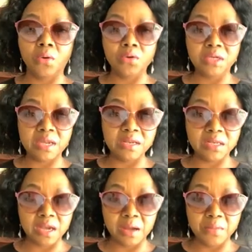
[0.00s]

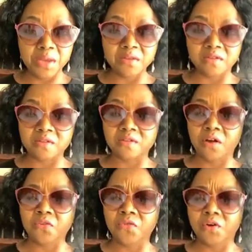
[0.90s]
ordained
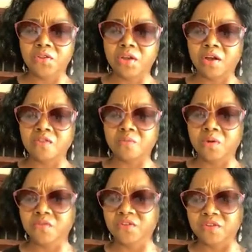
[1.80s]
ministers of the
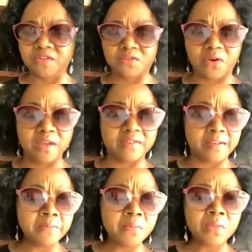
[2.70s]
gospel of Jesus
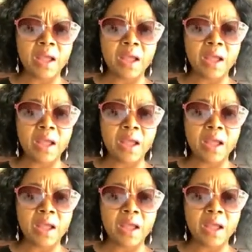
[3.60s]
Christ.